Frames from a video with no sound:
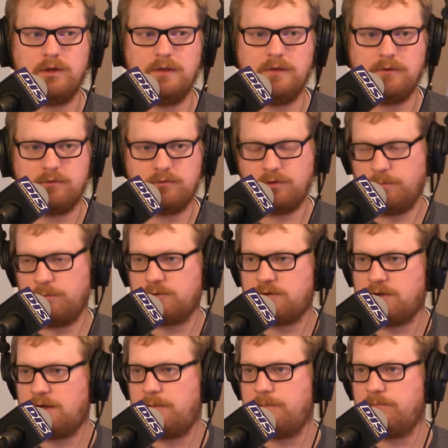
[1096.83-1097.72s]
In the
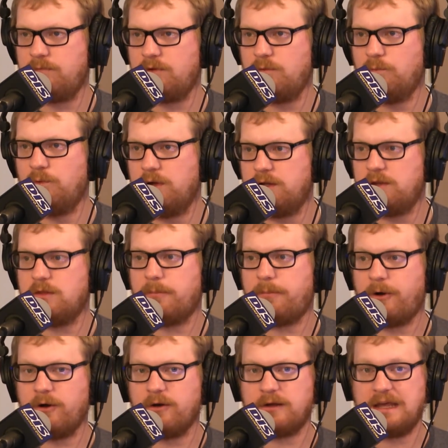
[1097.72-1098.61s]
summertime, when the
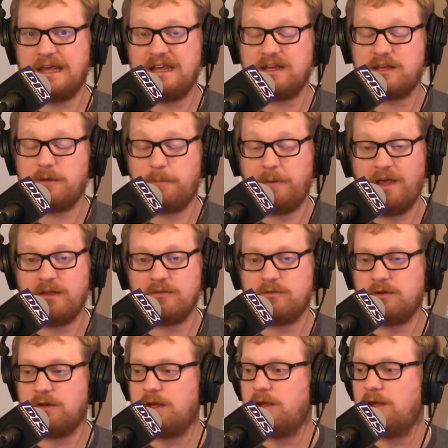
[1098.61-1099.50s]
park hit
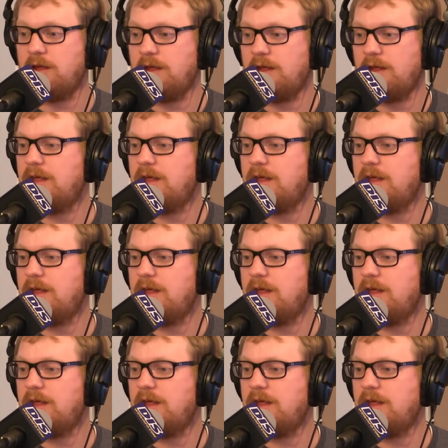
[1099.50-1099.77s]
capacity